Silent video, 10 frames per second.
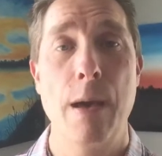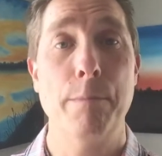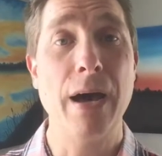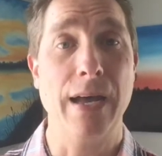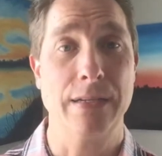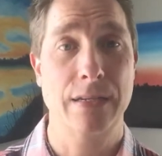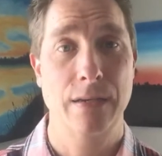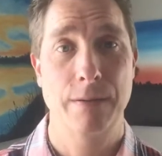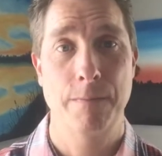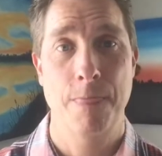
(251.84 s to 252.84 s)
But
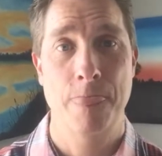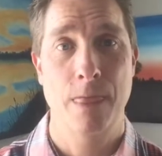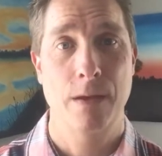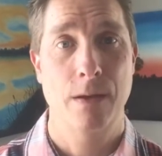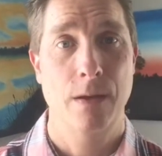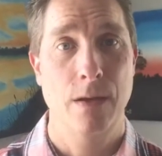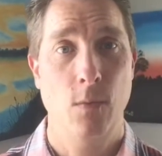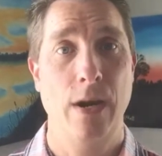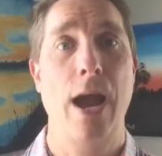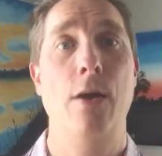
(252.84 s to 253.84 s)

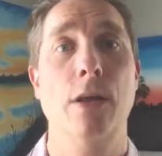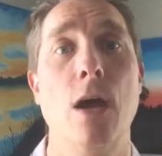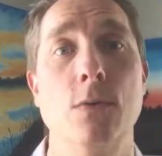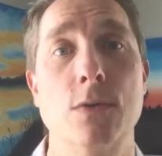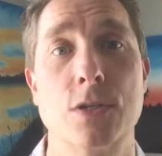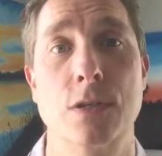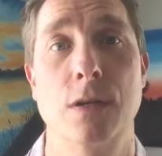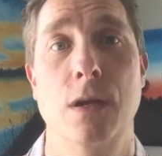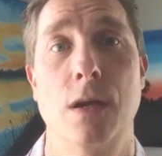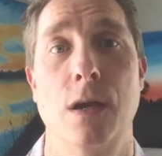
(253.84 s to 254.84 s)
when I hired a coach,
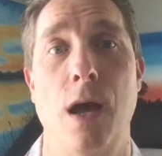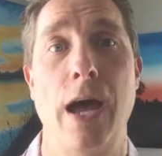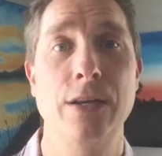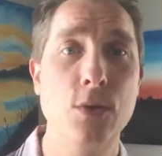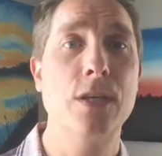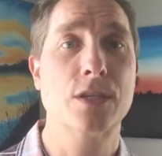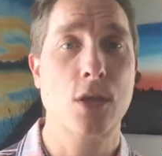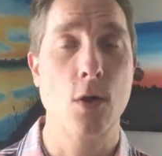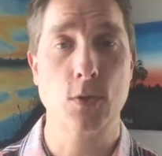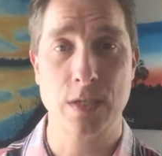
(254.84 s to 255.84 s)
I knew this
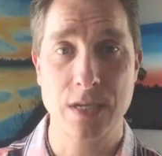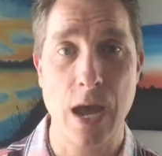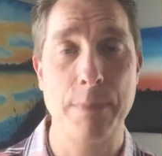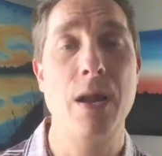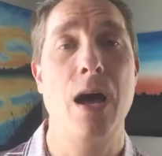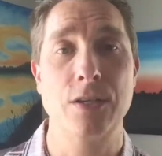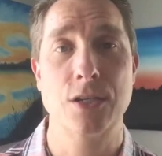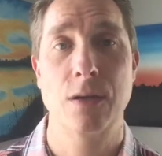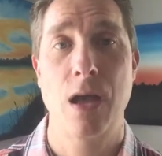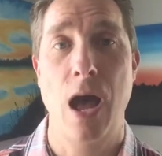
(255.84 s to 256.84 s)
coach was
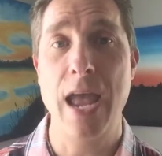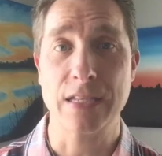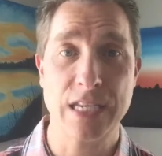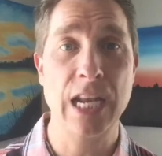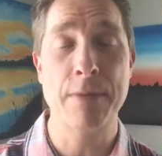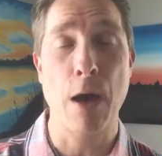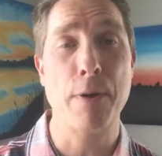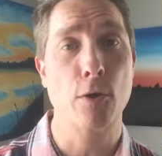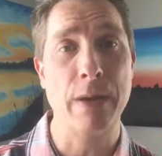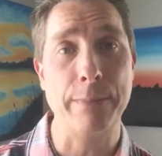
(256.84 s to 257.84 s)
top-notch. I had seen him help
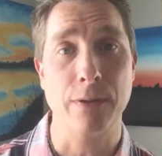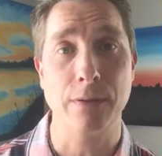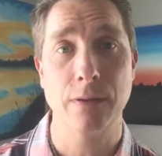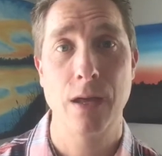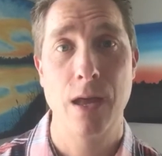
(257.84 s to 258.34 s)
other people.